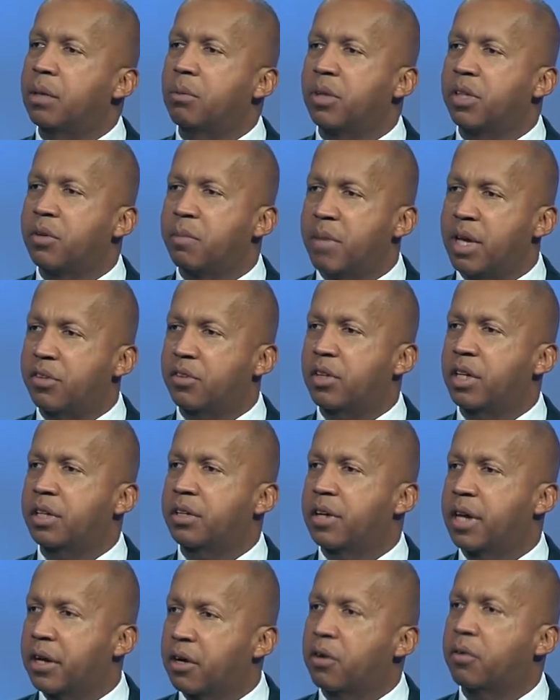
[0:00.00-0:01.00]
with
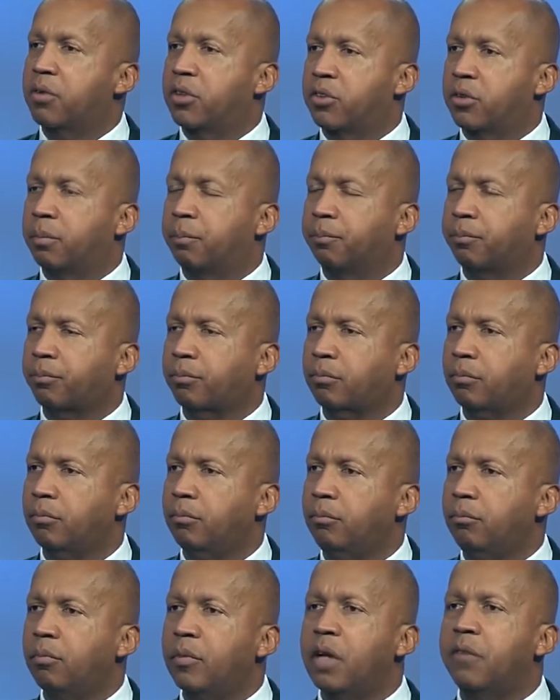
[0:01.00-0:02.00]
domestic terrorism
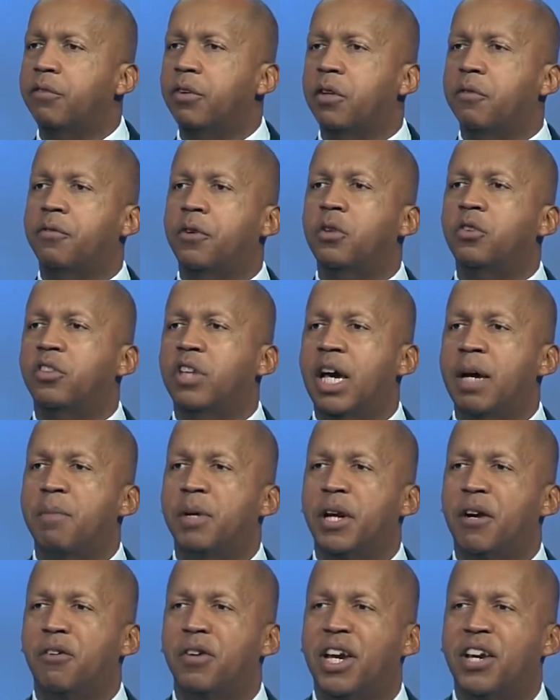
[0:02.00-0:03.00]
for the first time
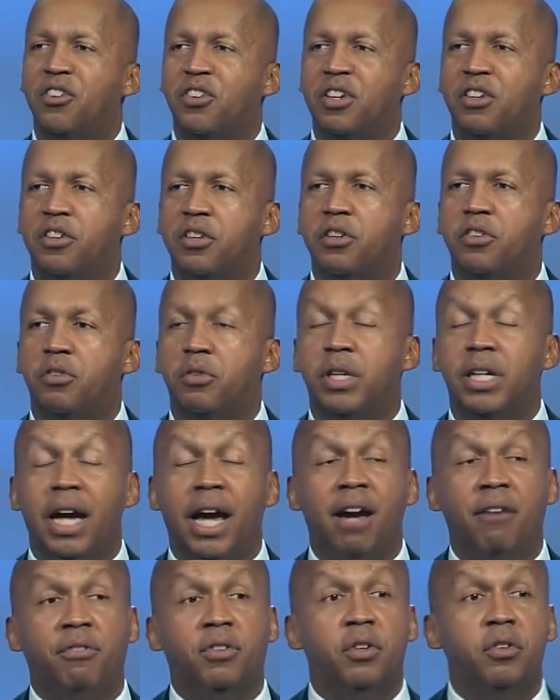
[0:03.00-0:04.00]
in our nation's history
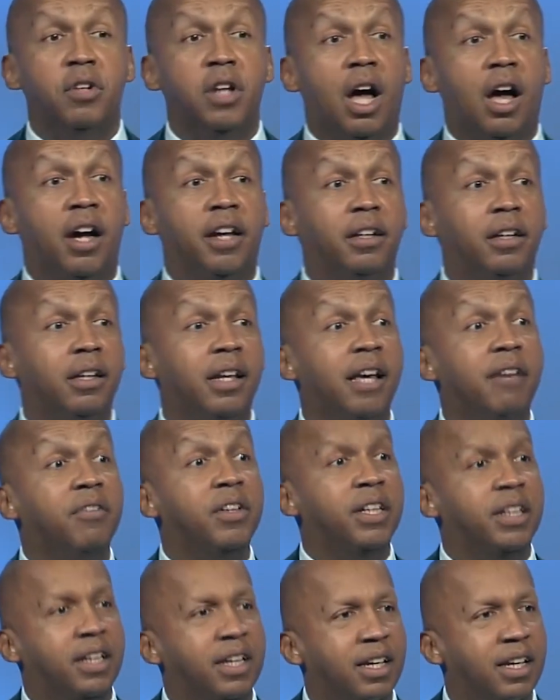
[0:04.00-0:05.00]
after 9
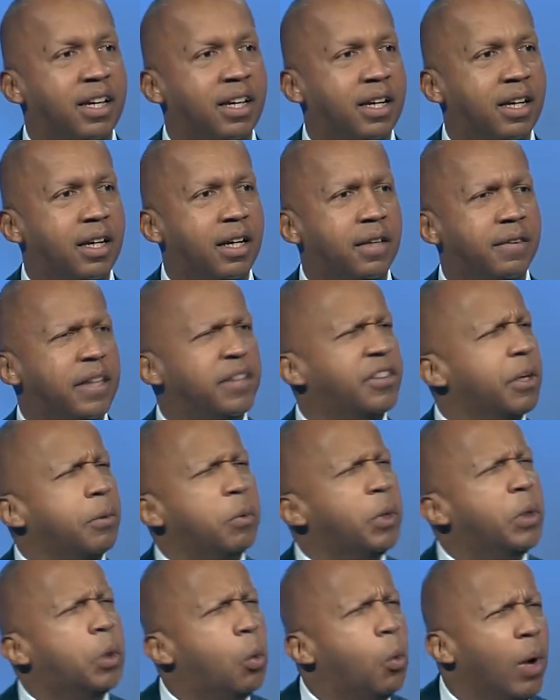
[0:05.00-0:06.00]
11. They say
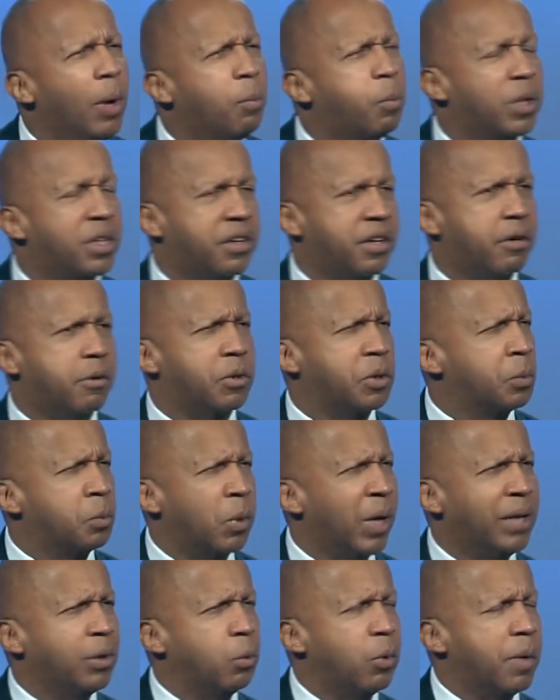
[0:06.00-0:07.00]
we grew up with terrorism.
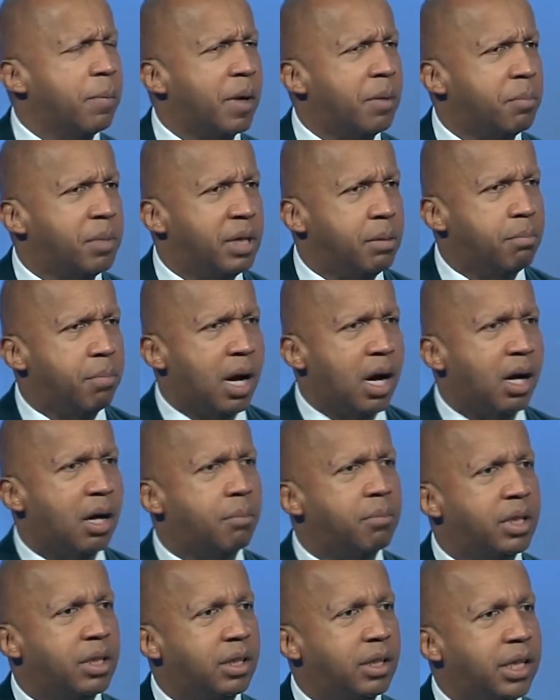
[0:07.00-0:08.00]
We had to worry about being
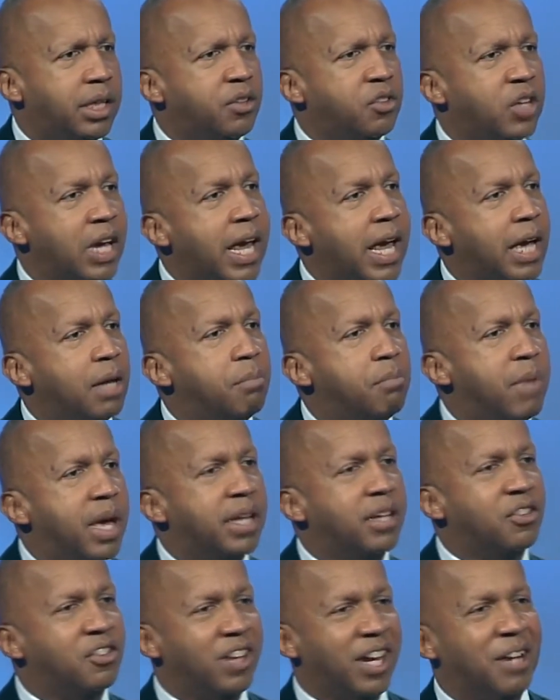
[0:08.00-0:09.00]
bombed and lynched and
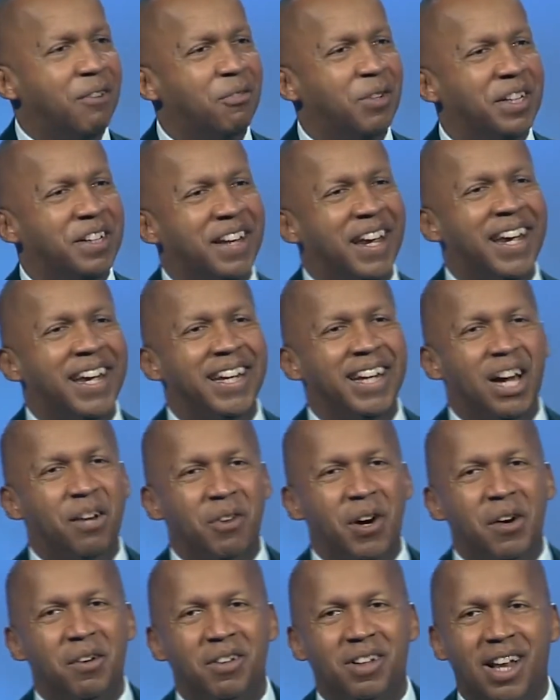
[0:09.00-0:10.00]
menaced every day of
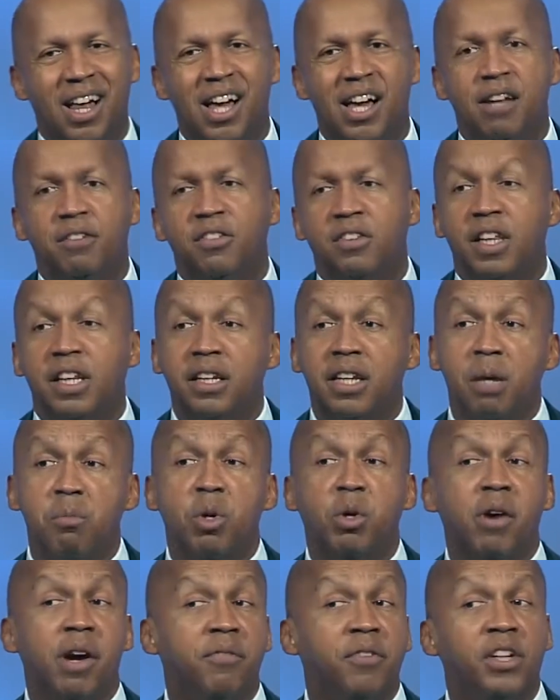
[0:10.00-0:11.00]
our lives. The
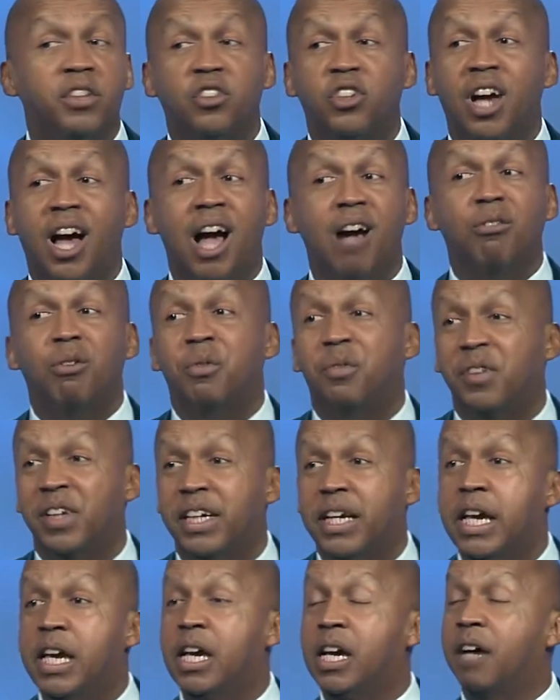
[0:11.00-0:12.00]
demographic
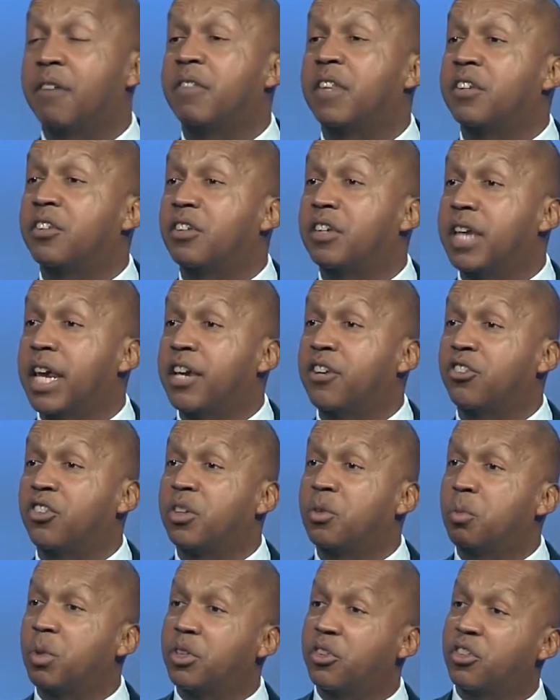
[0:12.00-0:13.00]
geography of this
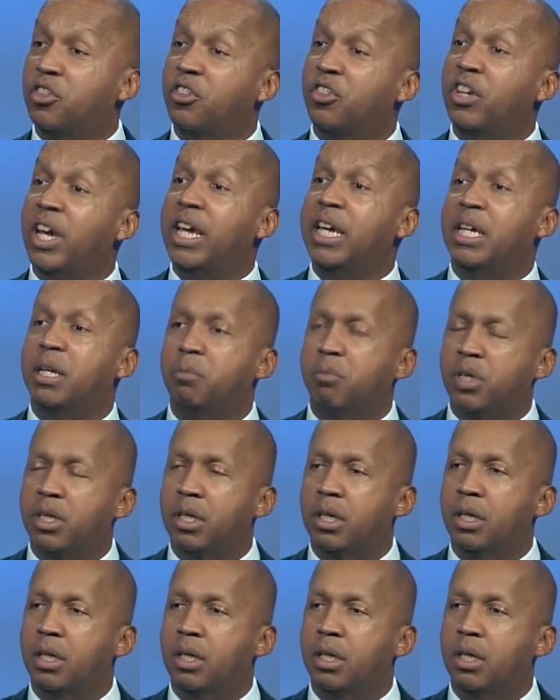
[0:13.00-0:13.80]
nation was shaped